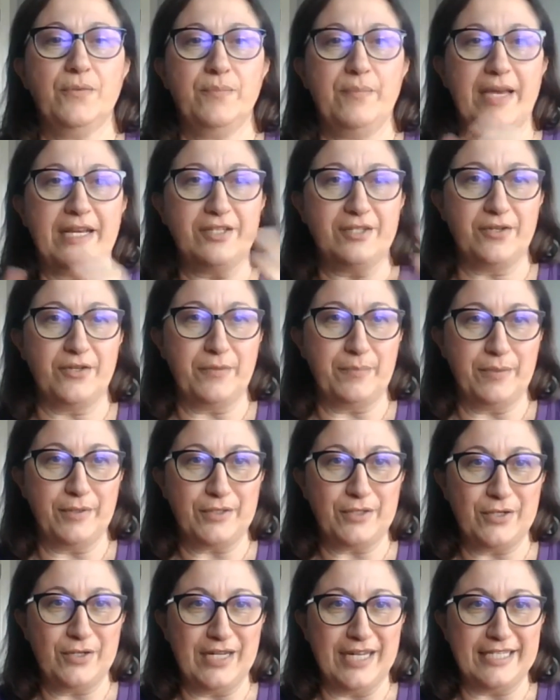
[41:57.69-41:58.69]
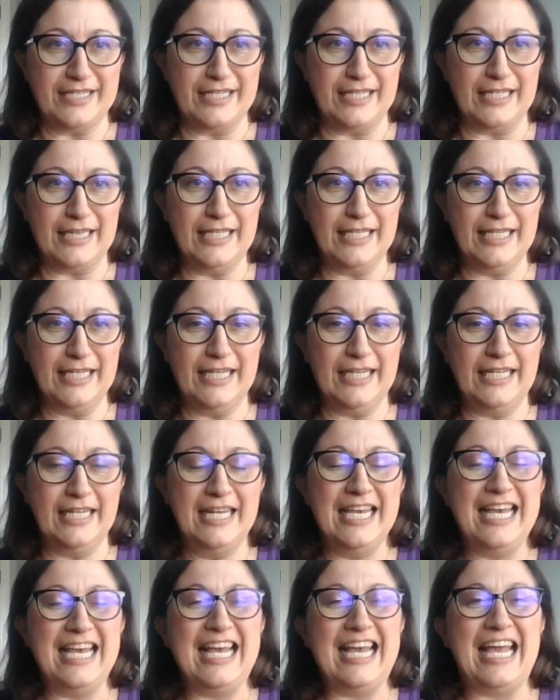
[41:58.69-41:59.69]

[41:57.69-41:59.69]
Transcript: make sure the books are nice and clean,